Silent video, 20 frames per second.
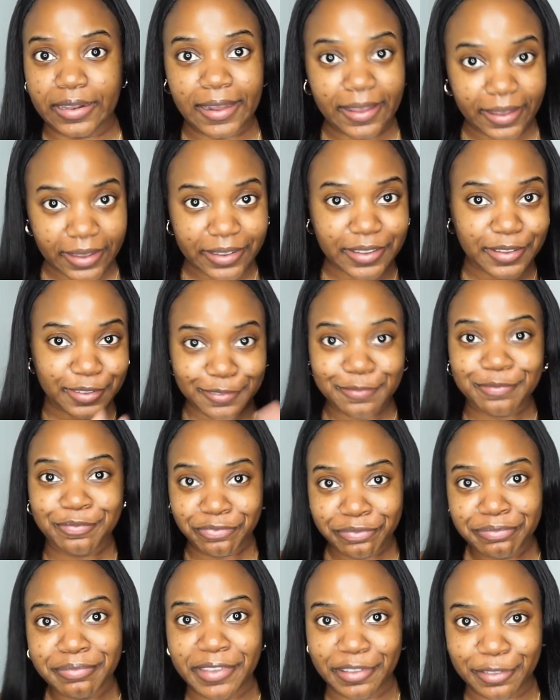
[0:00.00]
Like,
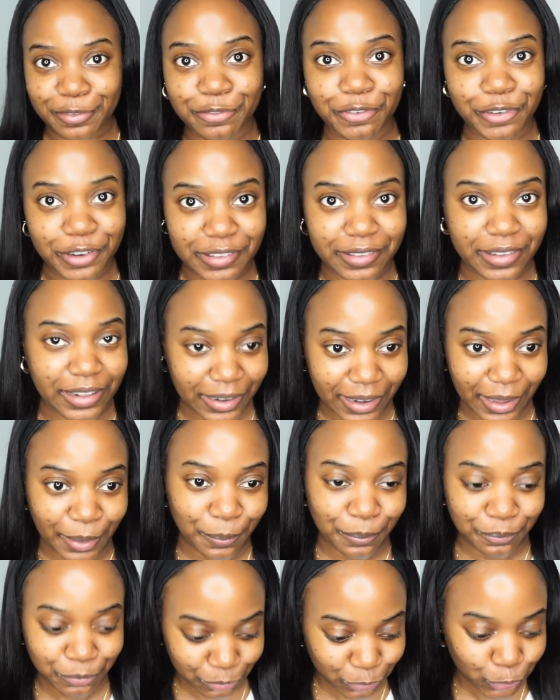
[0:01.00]
it's freezing, like
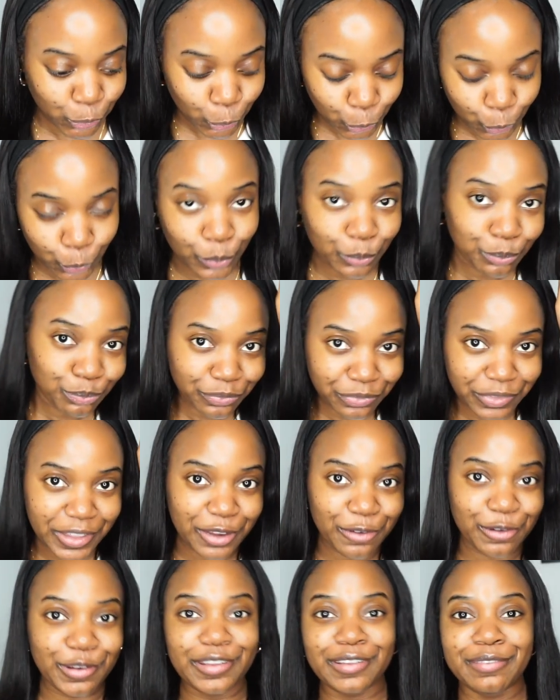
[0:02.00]
2
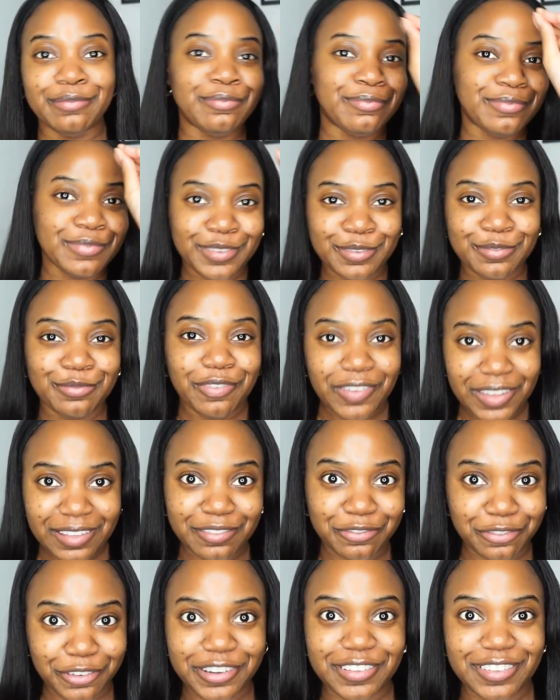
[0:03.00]
degrees
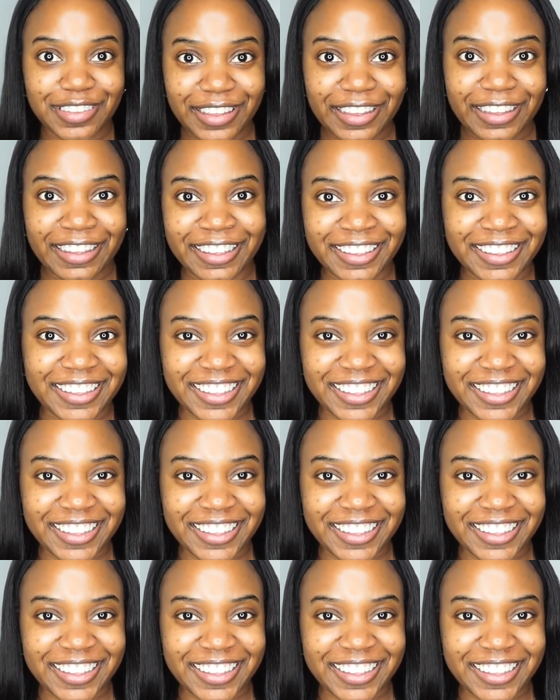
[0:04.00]
freezing.